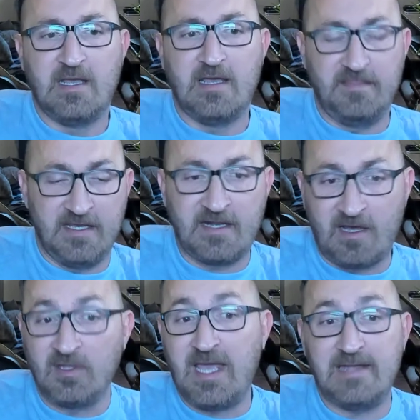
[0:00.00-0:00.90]
And then I
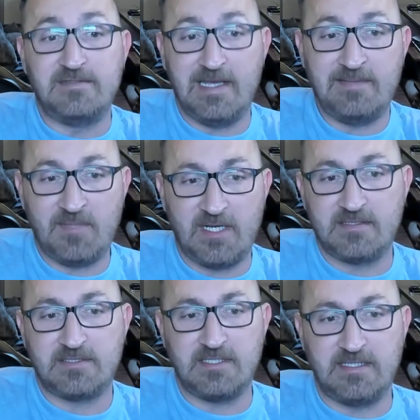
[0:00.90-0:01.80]
only had 10
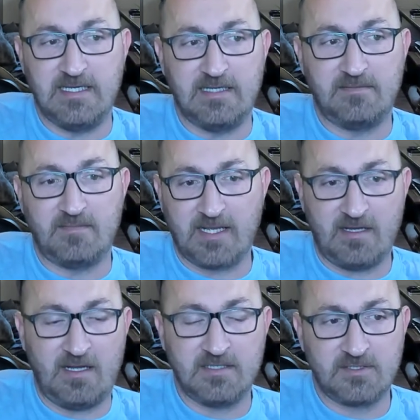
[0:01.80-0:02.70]
minutes to get my
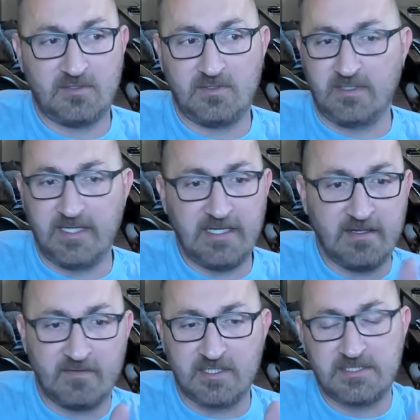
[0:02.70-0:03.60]
console and any
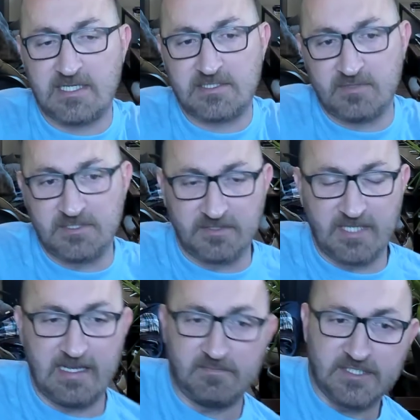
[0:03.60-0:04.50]
other accessories or
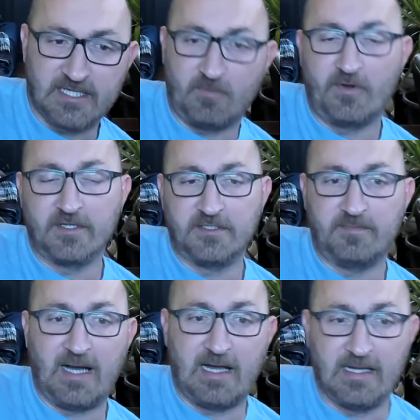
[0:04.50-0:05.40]
games that I wanted to
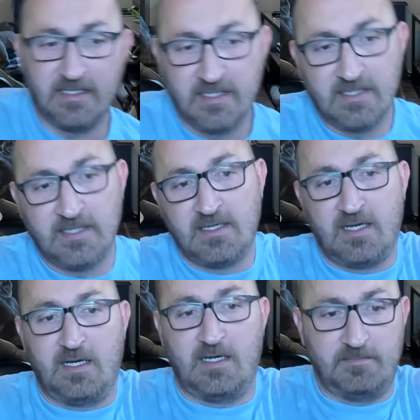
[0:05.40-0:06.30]
buy.
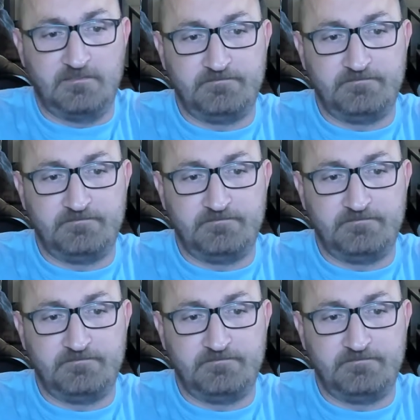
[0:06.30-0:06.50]
Um,